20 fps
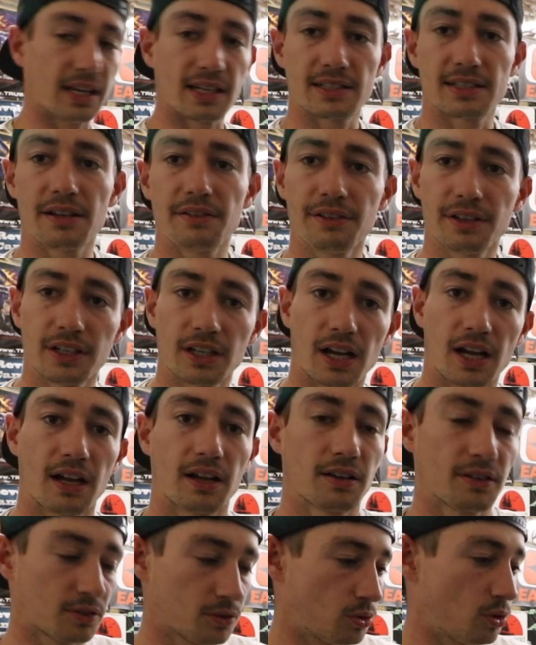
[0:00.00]
Yeah, it's definitely got
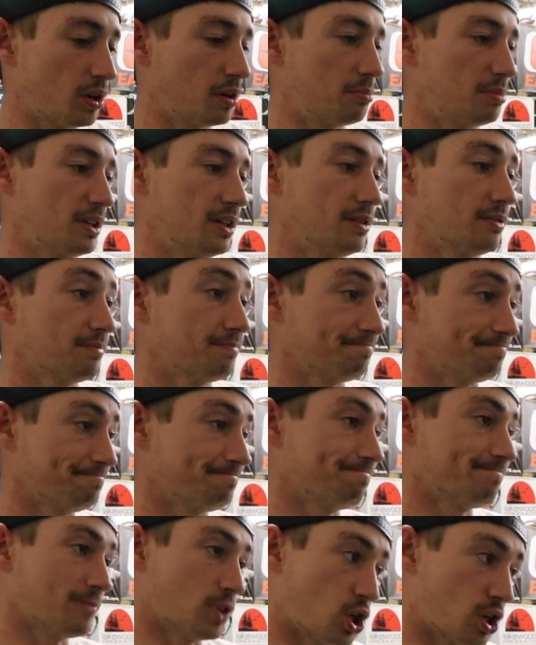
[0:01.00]
quite a bit,
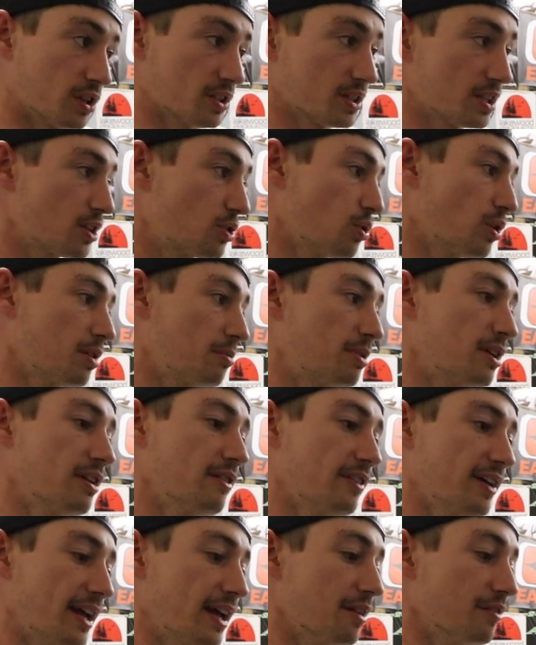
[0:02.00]
honestly, quite a bit
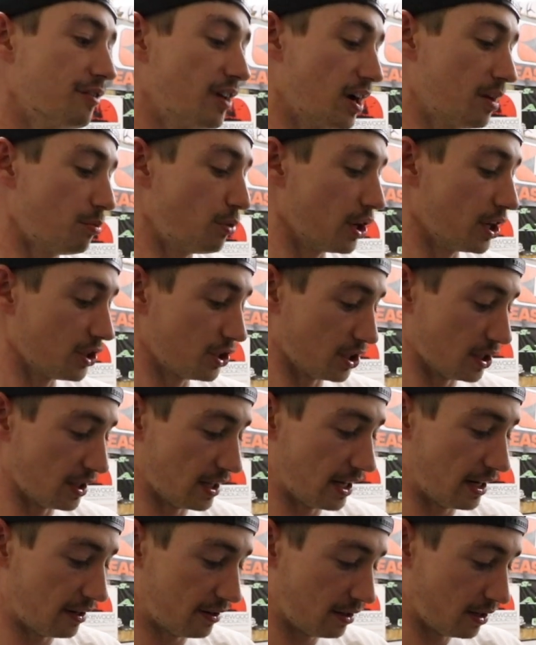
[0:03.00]
of hand vibration
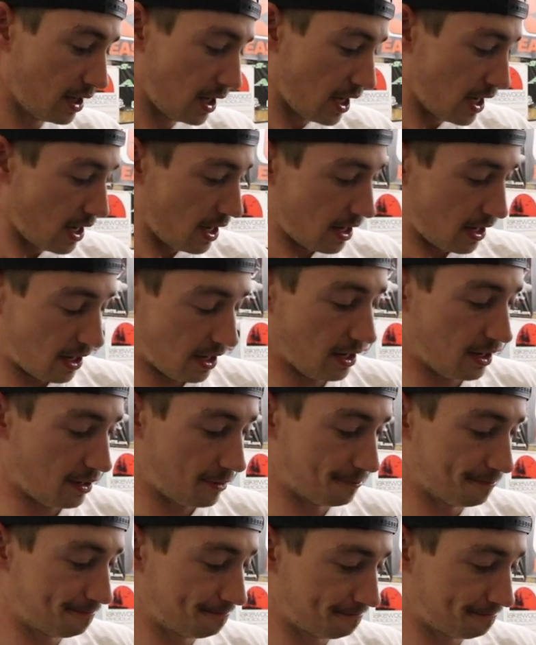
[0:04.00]
there um,